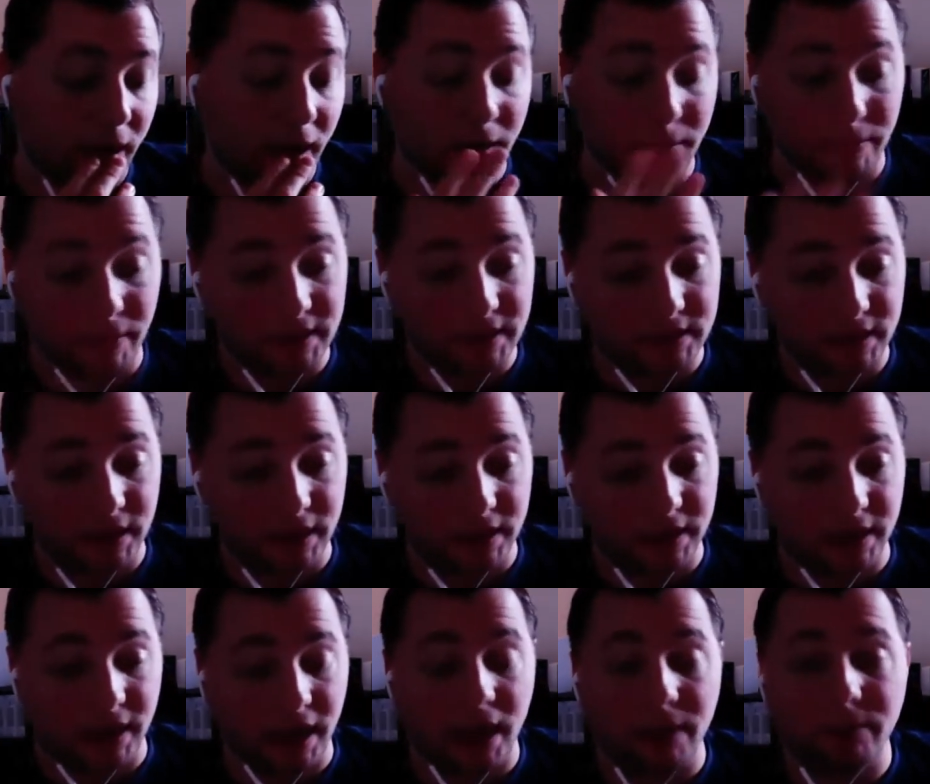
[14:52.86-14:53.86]
basically
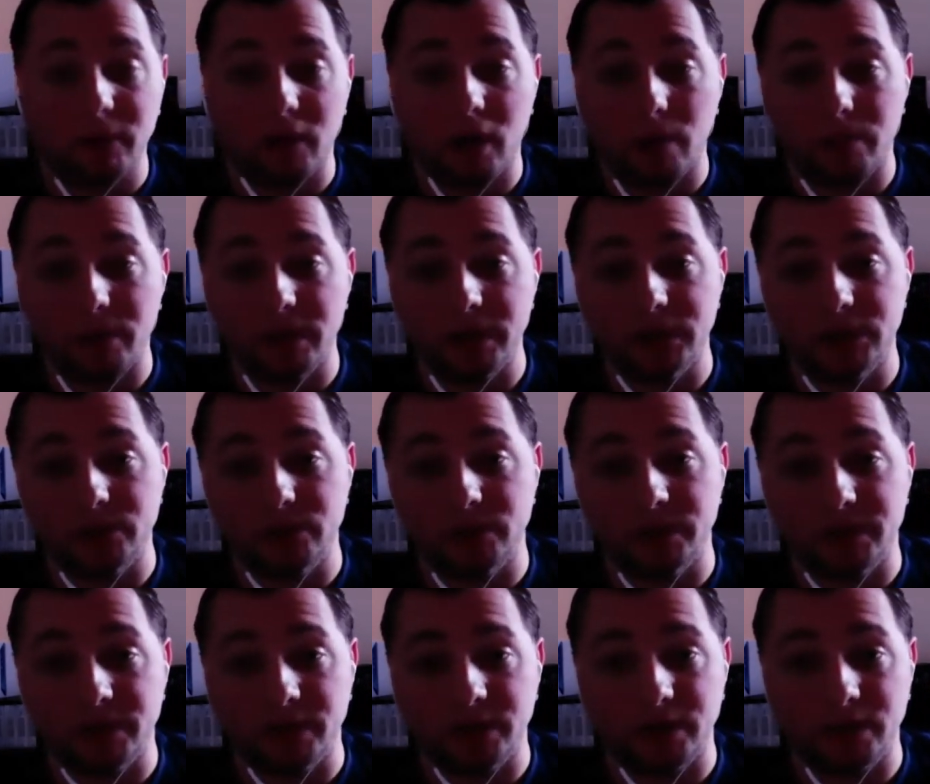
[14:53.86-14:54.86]
the cable companies
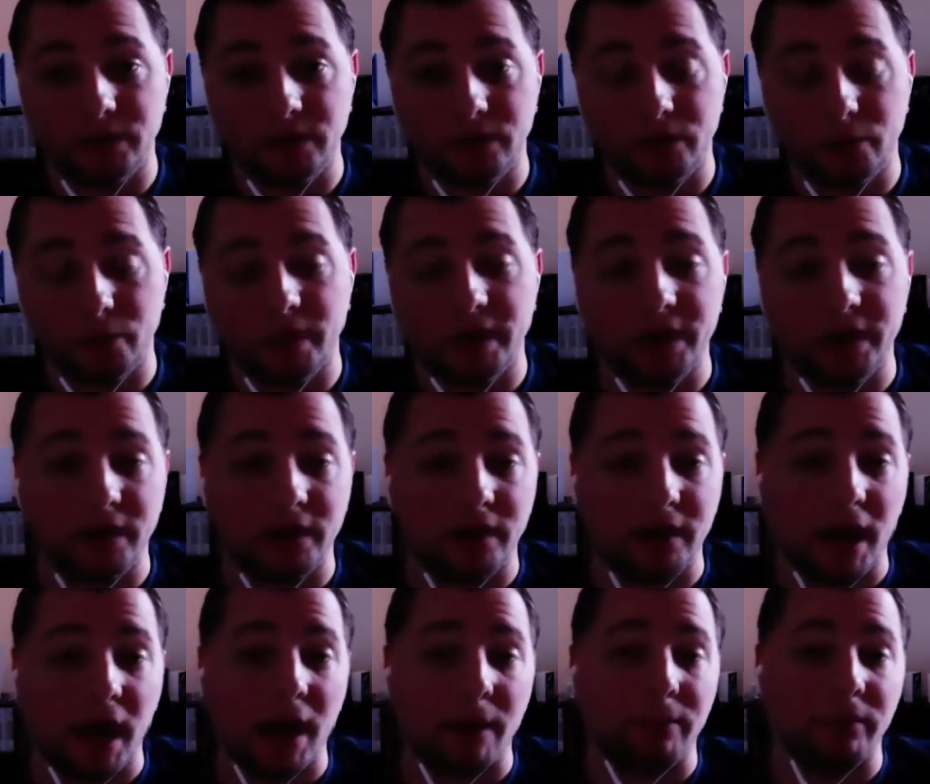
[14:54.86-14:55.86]
with the way
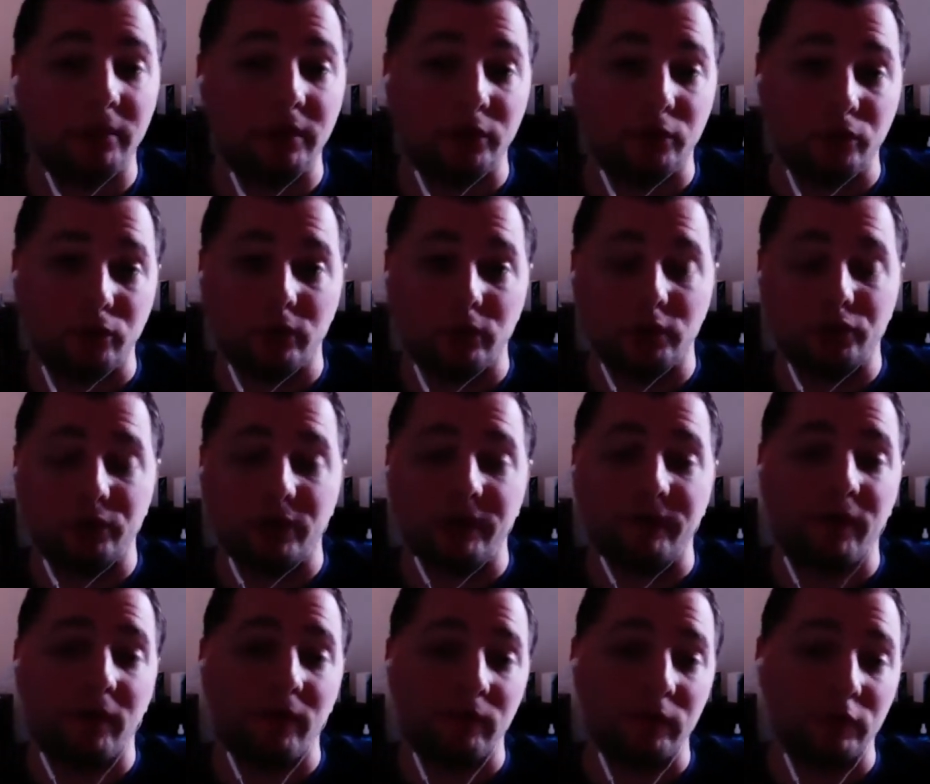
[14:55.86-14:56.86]
Apple and Google are trying
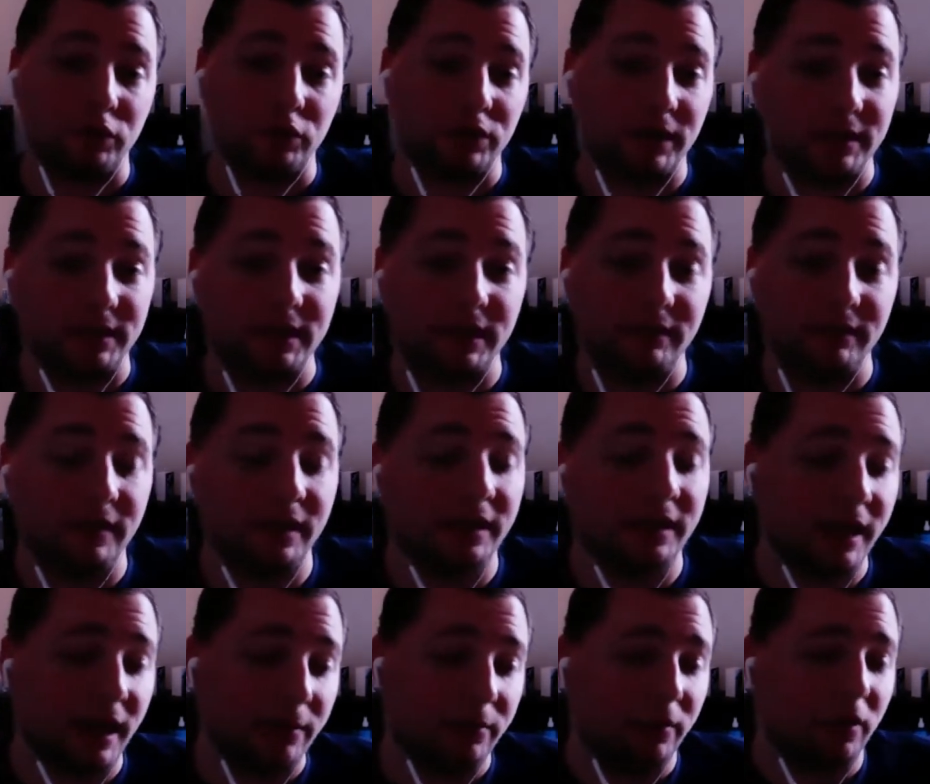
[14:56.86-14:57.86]
to revolutionize TV, and
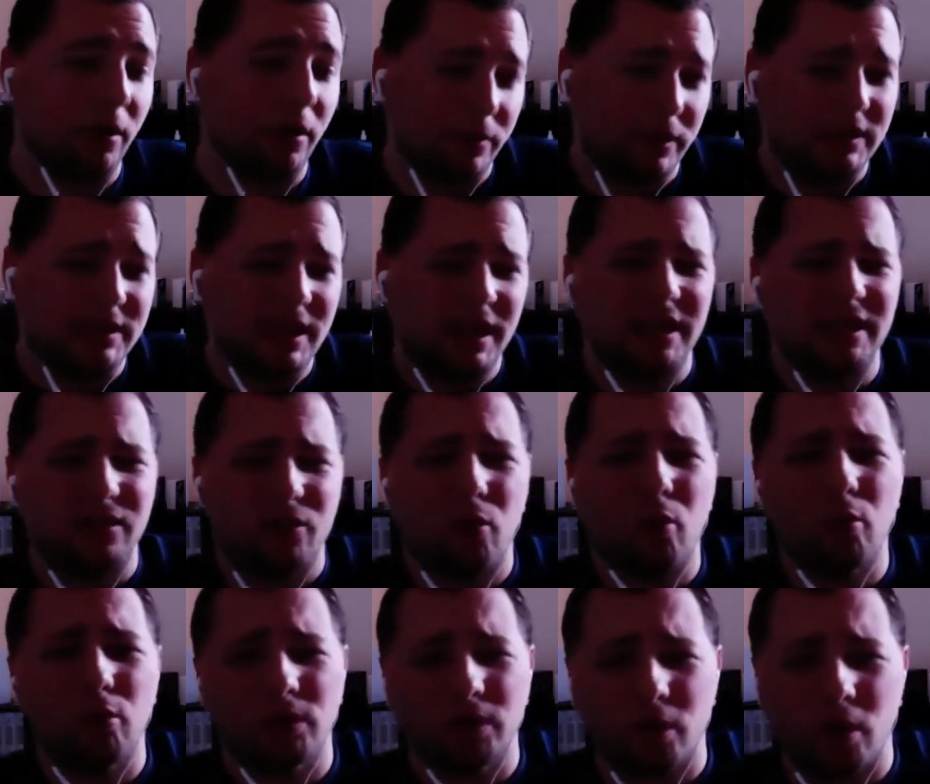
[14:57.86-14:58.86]
the cable companies kind of
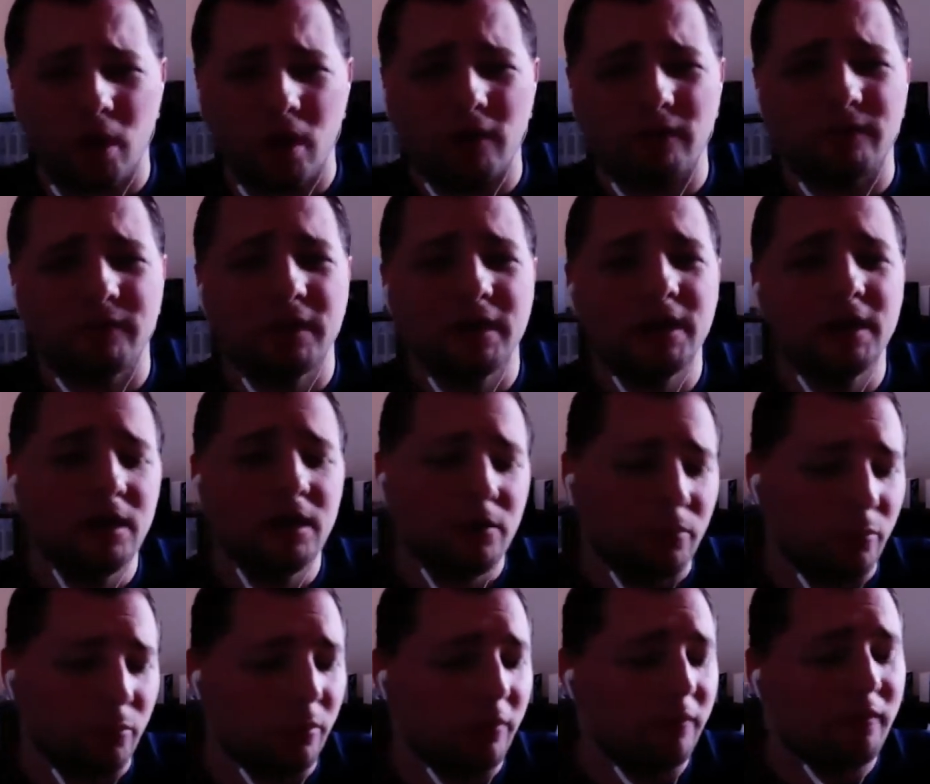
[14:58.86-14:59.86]
holding off
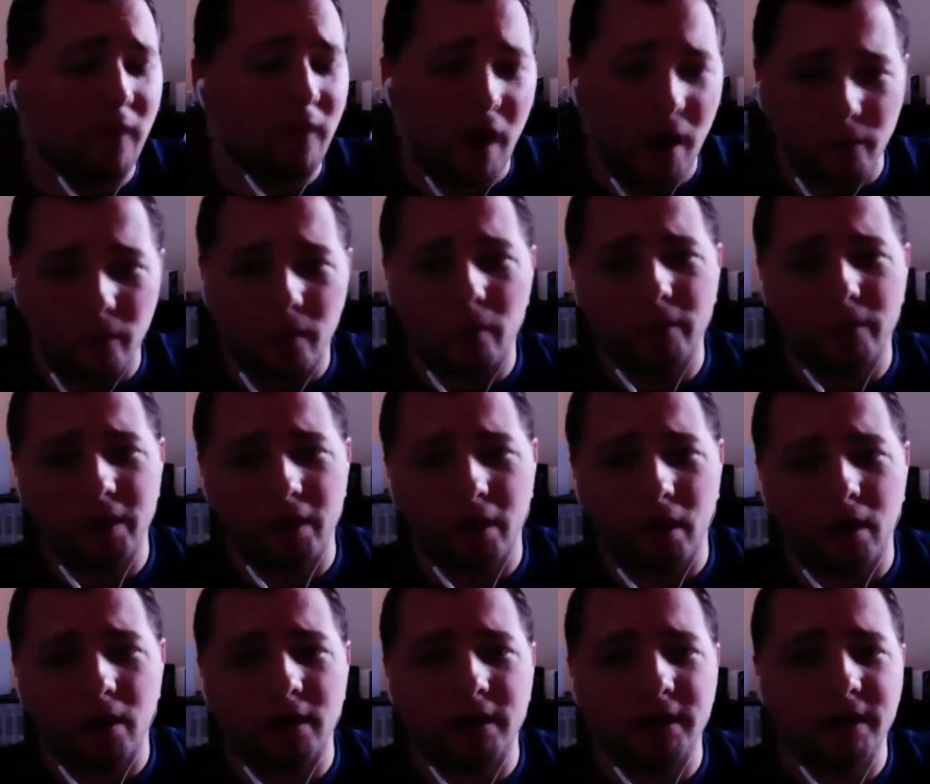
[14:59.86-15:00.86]
we're fine where we
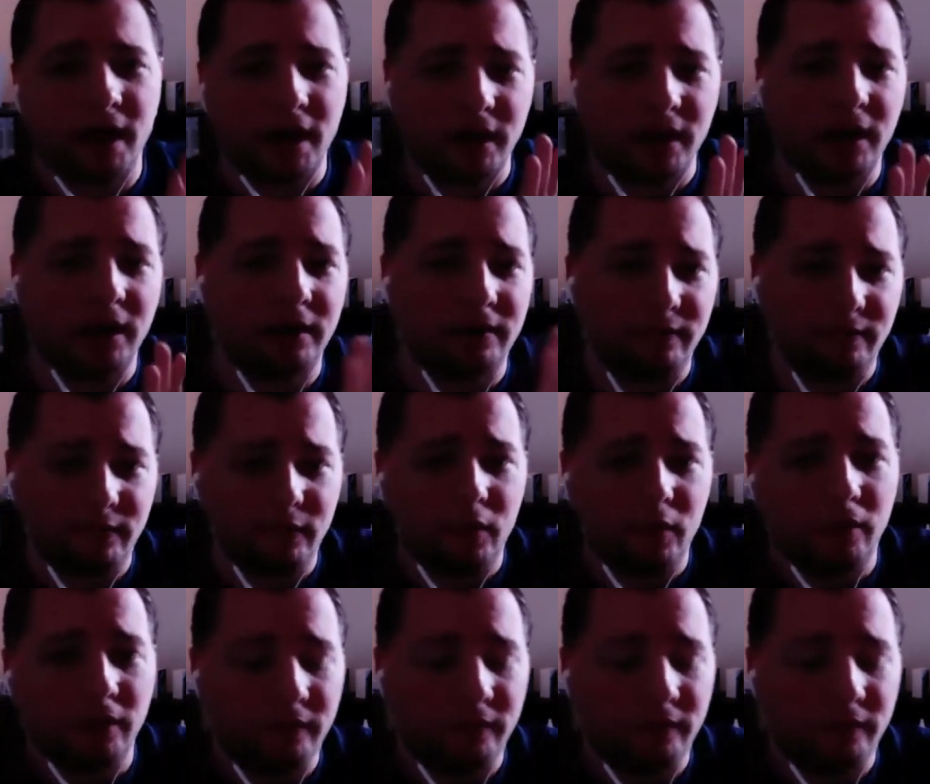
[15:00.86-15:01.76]
are and not kind of going